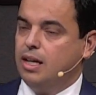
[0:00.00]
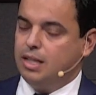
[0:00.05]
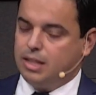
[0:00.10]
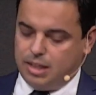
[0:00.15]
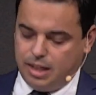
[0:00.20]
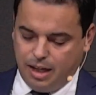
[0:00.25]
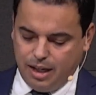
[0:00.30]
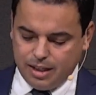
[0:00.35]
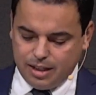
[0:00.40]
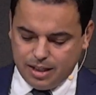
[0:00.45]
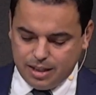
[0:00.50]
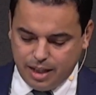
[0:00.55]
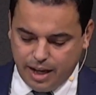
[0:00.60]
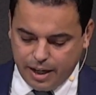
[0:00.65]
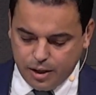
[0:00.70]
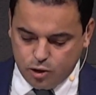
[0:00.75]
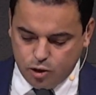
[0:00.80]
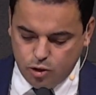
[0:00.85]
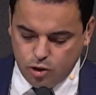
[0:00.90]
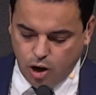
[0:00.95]
silence is the
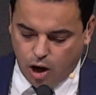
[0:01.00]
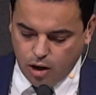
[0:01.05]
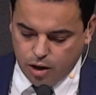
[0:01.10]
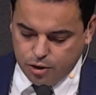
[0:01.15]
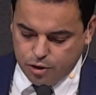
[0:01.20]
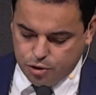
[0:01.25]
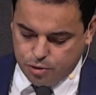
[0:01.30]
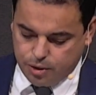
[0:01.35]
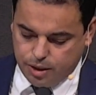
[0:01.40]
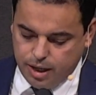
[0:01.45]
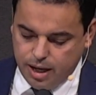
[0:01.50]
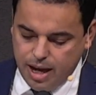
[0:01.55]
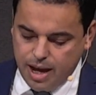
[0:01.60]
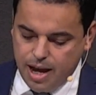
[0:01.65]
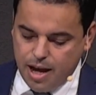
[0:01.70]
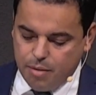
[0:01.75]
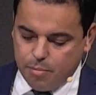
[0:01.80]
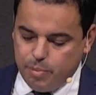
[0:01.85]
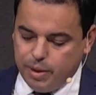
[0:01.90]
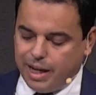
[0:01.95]
idolatry
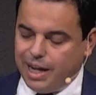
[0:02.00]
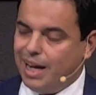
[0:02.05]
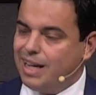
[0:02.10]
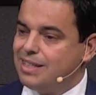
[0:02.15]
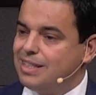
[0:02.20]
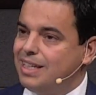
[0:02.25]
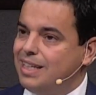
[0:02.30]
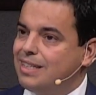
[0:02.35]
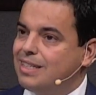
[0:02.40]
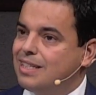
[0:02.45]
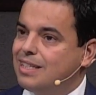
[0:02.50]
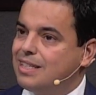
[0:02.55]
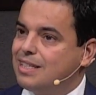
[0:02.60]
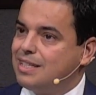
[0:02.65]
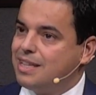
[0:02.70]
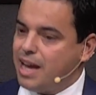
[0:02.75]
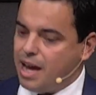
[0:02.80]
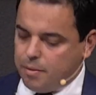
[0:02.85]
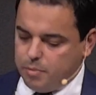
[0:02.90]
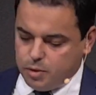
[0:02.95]
because it
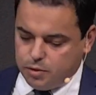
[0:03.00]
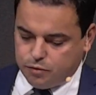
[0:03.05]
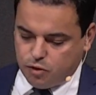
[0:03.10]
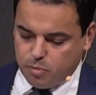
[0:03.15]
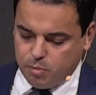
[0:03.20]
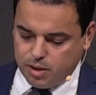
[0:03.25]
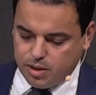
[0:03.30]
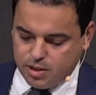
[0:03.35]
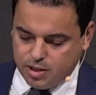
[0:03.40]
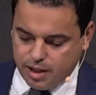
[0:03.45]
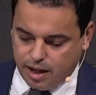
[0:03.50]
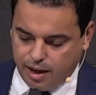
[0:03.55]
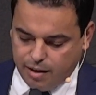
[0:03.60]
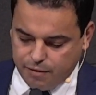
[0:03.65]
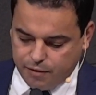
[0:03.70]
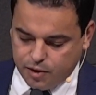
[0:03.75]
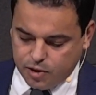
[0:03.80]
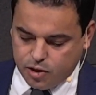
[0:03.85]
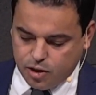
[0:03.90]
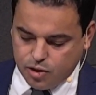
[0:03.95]
stems from a
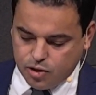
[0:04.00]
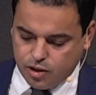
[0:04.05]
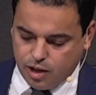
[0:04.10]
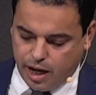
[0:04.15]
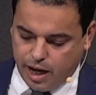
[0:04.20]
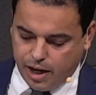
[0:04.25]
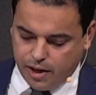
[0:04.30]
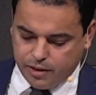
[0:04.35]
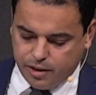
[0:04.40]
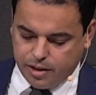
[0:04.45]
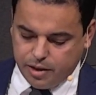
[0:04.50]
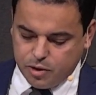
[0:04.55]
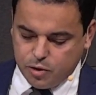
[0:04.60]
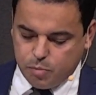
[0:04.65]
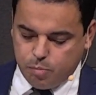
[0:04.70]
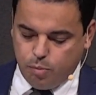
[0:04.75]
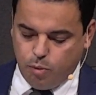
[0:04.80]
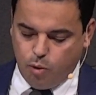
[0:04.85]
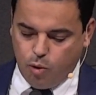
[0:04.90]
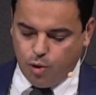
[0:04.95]
selfish desire that is
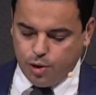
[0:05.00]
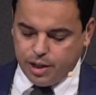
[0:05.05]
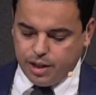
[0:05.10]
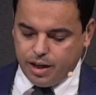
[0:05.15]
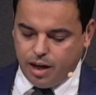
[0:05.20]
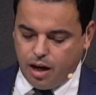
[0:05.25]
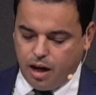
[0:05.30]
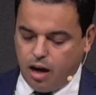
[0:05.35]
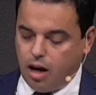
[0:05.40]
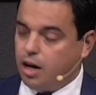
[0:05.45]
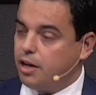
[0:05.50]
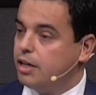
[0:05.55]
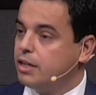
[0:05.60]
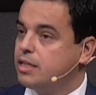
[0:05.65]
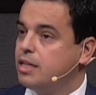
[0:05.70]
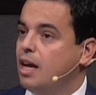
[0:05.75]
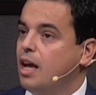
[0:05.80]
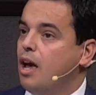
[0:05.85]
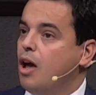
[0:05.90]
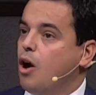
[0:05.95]
born in a
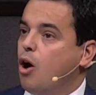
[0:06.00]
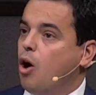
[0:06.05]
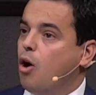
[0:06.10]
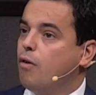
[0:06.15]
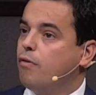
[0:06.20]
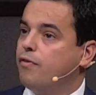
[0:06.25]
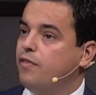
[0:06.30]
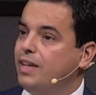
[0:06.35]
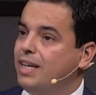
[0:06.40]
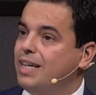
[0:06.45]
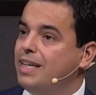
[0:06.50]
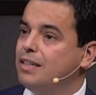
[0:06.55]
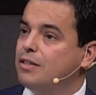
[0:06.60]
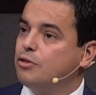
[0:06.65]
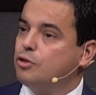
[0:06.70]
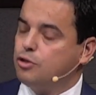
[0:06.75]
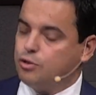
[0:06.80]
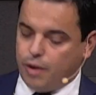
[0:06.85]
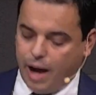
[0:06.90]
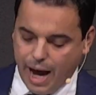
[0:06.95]
heart of
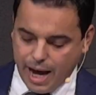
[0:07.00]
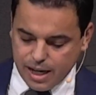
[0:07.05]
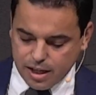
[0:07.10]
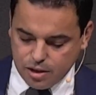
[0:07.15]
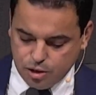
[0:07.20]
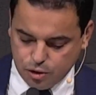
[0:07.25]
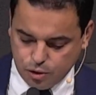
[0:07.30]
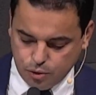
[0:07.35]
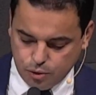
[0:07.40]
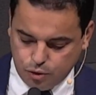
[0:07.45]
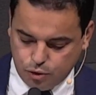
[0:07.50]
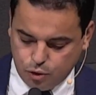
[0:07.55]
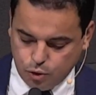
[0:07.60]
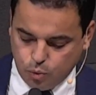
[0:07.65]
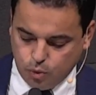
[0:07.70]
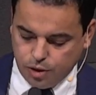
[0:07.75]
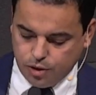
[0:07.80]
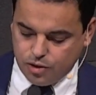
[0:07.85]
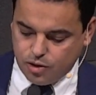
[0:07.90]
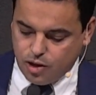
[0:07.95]
ingratitude
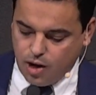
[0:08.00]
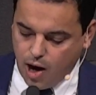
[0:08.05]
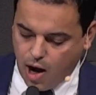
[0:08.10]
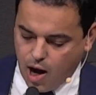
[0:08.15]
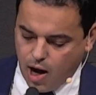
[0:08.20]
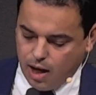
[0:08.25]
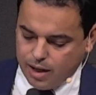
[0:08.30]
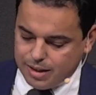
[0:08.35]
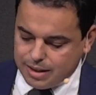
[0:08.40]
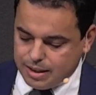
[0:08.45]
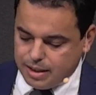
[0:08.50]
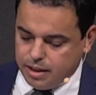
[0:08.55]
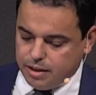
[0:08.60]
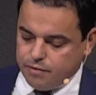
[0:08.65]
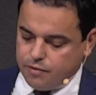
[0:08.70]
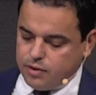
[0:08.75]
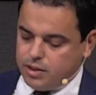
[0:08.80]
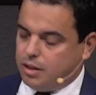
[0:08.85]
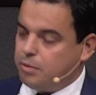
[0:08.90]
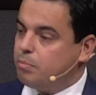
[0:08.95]
towards God's
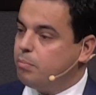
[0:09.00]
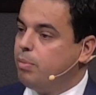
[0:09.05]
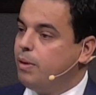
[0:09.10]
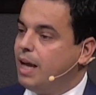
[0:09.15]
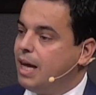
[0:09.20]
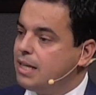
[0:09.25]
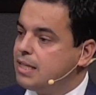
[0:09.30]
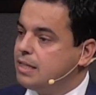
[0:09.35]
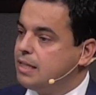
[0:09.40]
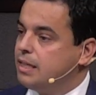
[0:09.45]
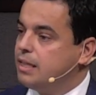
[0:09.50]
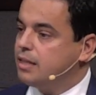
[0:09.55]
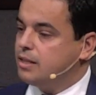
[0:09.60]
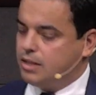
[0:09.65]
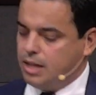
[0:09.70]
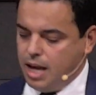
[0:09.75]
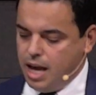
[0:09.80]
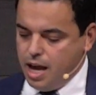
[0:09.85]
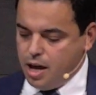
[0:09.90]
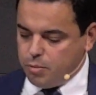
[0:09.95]
gifts and
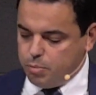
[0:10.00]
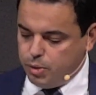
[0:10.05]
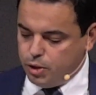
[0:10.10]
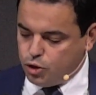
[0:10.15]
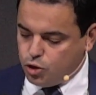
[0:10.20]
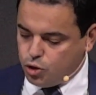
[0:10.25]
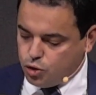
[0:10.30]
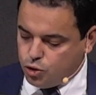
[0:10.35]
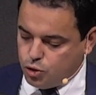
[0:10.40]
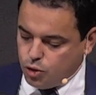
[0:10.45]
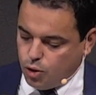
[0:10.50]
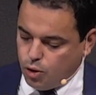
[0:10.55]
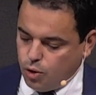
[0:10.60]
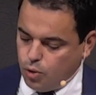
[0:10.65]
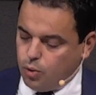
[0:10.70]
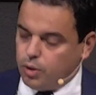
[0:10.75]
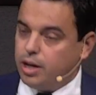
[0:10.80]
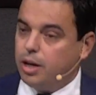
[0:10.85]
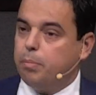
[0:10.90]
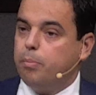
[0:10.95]
blessings
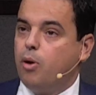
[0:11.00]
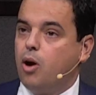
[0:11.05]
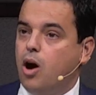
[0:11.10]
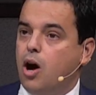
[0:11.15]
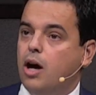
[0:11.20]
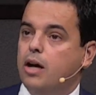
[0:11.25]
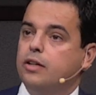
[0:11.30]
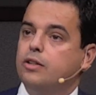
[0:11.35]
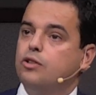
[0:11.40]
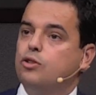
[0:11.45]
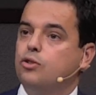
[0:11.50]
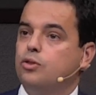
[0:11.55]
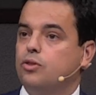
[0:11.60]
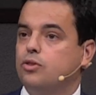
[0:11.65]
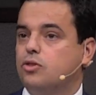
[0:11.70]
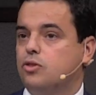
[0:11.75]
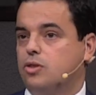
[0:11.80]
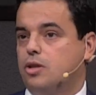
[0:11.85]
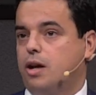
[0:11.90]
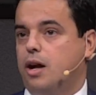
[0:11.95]
bestowed upon
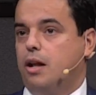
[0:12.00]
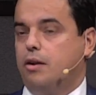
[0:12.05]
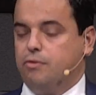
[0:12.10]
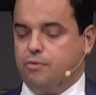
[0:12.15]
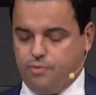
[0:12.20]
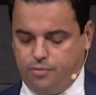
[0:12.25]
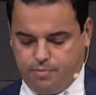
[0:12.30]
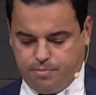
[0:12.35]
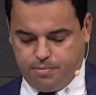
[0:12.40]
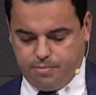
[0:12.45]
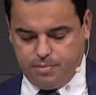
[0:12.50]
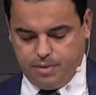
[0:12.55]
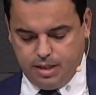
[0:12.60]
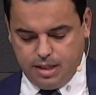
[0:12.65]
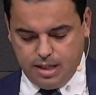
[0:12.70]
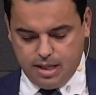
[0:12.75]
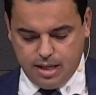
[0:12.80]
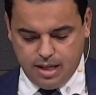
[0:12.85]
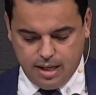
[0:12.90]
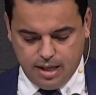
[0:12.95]
yourself.
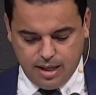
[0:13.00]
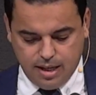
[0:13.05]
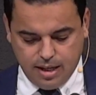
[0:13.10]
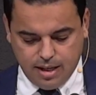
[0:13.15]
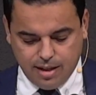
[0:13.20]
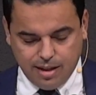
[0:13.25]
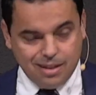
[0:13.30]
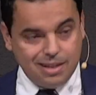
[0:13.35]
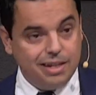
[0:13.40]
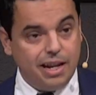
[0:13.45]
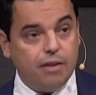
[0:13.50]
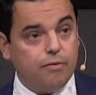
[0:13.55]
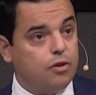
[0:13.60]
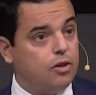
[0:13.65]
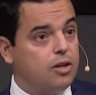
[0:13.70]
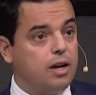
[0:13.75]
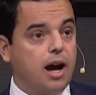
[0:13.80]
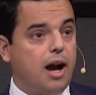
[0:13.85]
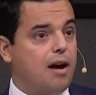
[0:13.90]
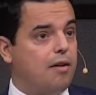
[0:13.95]
It's never
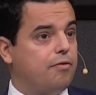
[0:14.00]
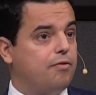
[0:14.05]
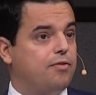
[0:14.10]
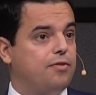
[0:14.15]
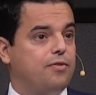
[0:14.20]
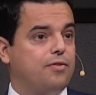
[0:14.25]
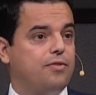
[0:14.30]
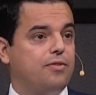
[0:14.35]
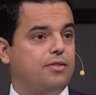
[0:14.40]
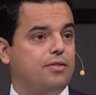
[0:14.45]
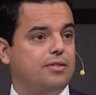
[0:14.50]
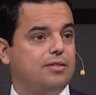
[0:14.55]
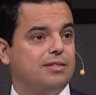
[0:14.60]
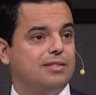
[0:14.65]
enough.